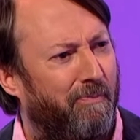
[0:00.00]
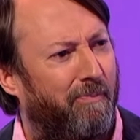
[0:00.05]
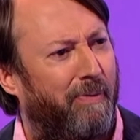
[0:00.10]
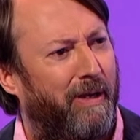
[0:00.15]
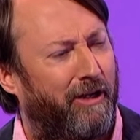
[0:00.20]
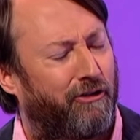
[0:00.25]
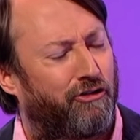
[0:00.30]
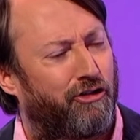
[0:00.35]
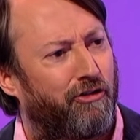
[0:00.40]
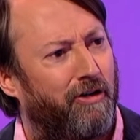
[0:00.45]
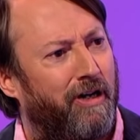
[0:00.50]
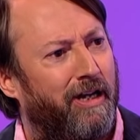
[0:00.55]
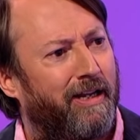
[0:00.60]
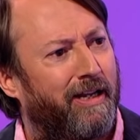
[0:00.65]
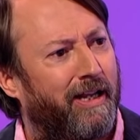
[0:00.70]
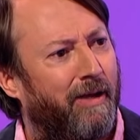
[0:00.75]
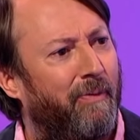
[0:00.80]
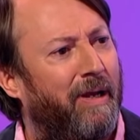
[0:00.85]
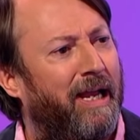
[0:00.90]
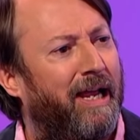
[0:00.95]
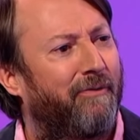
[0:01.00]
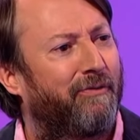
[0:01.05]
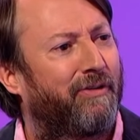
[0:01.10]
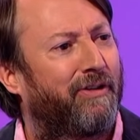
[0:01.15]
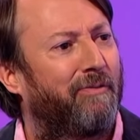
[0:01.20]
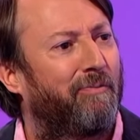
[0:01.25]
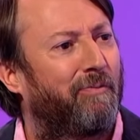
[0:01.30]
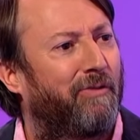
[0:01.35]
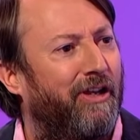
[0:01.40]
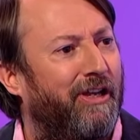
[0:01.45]
picture it, can we have
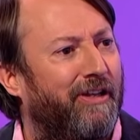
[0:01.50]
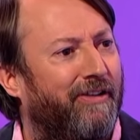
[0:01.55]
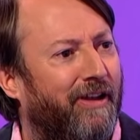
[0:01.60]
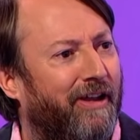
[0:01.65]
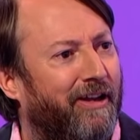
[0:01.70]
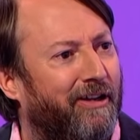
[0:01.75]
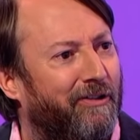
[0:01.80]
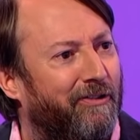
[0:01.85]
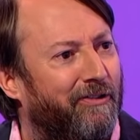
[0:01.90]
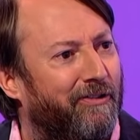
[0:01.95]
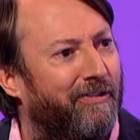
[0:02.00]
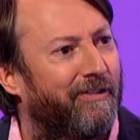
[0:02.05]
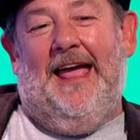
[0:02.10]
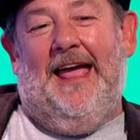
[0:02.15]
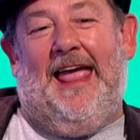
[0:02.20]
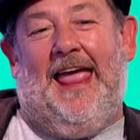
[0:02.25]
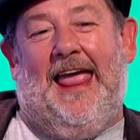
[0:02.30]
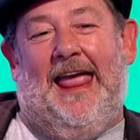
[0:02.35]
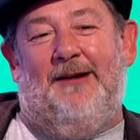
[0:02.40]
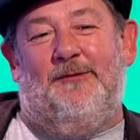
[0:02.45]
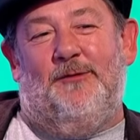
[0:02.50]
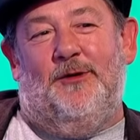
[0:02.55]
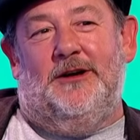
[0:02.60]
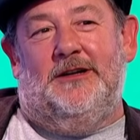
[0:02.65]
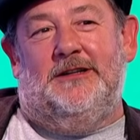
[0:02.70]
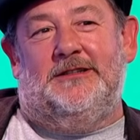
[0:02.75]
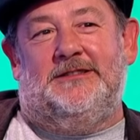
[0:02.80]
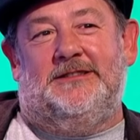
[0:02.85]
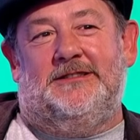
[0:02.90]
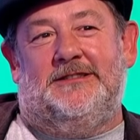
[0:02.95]
some details? It
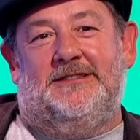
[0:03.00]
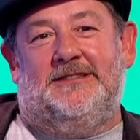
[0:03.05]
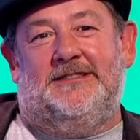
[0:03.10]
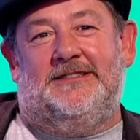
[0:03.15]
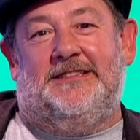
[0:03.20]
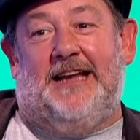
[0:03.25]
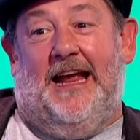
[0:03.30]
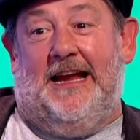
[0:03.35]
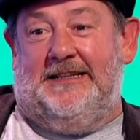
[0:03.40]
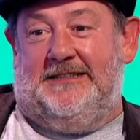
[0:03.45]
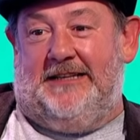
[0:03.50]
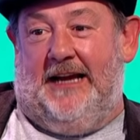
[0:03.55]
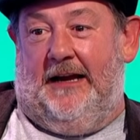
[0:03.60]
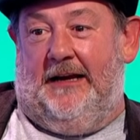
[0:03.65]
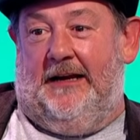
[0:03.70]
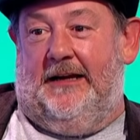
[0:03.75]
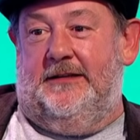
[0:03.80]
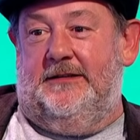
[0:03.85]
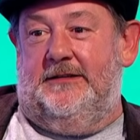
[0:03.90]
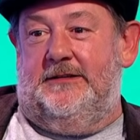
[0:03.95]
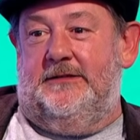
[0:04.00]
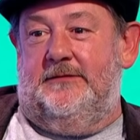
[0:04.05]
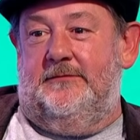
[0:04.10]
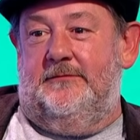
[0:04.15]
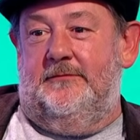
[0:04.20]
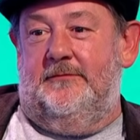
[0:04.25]
was St. Helens.